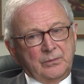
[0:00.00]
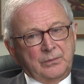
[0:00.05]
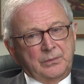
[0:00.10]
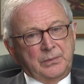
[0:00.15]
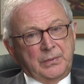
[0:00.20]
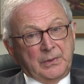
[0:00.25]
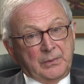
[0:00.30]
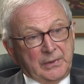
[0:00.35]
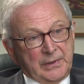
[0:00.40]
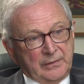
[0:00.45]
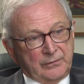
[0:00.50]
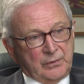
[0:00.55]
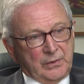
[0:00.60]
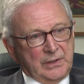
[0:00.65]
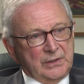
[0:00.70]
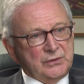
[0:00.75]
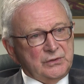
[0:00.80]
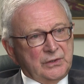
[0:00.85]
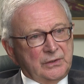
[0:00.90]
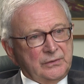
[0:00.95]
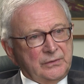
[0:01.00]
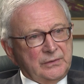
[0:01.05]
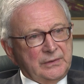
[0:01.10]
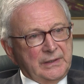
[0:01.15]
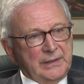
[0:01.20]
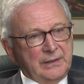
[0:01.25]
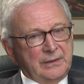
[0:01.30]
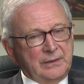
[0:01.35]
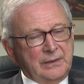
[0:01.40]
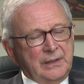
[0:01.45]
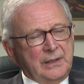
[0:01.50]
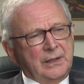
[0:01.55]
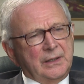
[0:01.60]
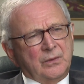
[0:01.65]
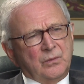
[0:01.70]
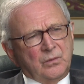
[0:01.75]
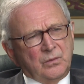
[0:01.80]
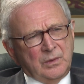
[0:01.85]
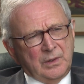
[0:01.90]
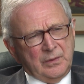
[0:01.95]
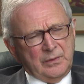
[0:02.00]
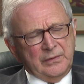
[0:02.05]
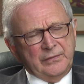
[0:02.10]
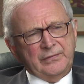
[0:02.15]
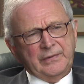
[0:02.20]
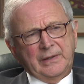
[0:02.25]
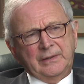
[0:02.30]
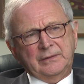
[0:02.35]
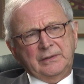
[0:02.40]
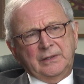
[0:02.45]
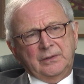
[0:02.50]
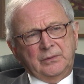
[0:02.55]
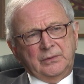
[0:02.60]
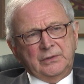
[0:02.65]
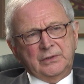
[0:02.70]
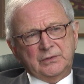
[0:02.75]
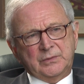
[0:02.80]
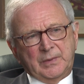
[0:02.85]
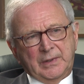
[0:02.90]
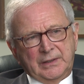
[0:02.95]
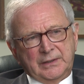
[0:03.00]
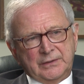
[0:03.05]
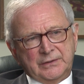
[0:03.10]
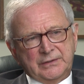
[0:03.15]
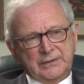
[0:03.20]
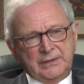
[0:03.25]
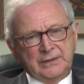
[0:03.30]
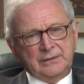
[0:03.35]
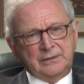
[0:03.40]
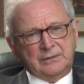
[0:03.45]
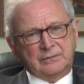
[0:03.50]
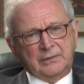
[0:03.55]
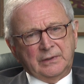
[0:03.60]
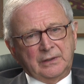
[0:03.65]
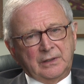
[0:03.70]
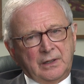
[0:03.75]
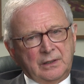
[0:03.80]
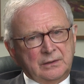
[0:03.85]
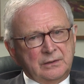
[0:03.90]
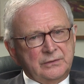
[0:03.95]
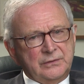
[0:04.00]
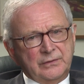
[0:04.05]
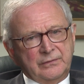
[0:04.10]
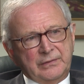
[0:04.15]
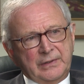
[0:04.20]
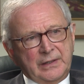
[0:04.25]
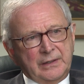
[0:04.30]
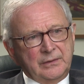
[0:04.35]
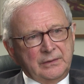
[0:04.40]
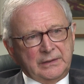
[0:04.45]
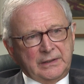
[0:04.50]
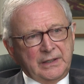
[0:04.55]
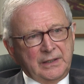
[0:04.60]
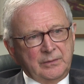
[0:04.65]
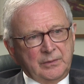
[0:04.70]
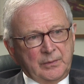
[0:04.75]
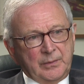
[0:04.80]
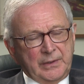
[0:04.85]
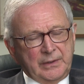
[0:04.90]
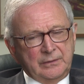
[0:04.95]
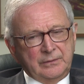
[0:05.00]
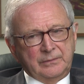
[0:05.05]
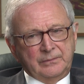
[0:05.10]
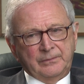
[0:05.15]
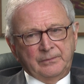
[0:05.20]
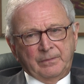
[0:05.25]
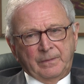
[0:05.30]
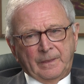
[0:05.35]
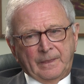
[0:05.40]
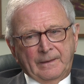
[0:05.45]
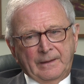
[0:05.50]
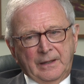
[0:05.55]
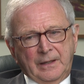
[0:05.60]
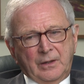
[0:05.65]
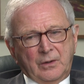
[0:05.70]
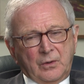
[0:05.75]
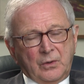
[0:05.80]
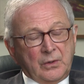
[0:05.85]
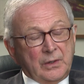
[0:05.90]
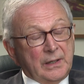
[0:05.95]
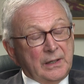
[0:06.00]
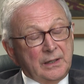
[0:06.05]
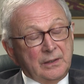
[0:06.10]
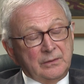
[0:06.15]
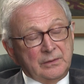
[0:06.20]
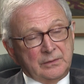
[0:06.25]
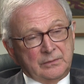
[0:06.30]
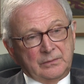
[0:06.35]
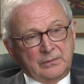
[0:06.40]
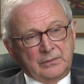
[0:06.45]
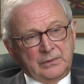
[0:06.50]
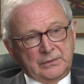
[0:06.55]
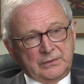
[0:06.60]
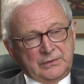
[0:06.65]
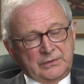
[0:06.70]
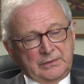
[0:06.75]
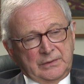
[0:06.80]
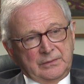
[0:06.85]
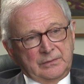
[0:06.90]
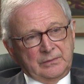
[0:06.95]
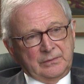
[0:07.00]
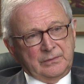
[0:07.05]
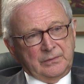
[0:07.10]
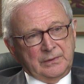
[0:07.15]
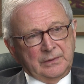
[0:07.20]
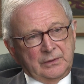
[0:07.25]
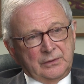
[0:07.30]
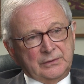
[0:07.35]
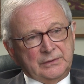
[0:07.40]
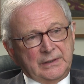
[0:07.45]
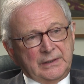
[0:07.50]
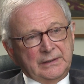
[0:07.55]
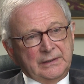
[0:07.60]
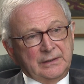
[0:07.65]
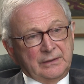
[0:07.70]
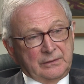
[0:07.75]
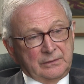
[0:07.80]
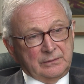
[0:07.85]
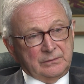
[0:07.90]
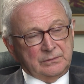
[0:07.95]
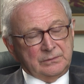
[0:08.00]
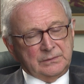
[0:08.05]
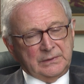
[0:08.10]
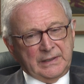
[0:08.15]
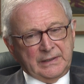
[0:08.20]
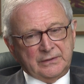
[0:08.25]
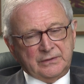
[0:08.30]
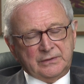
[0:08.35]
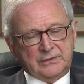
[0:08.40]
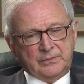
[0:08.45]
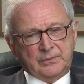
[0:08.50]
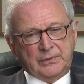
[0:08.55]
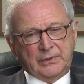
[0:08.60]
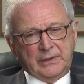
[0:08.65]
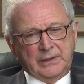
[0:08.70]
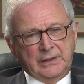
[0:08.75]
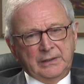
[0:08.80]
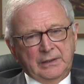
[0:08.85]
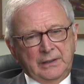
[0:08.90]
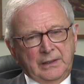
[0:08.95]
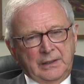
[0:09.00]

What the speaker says: but we have grandchildren now. What we found out with this policy, regardless of how it came about or how it was, we looked at it last spring,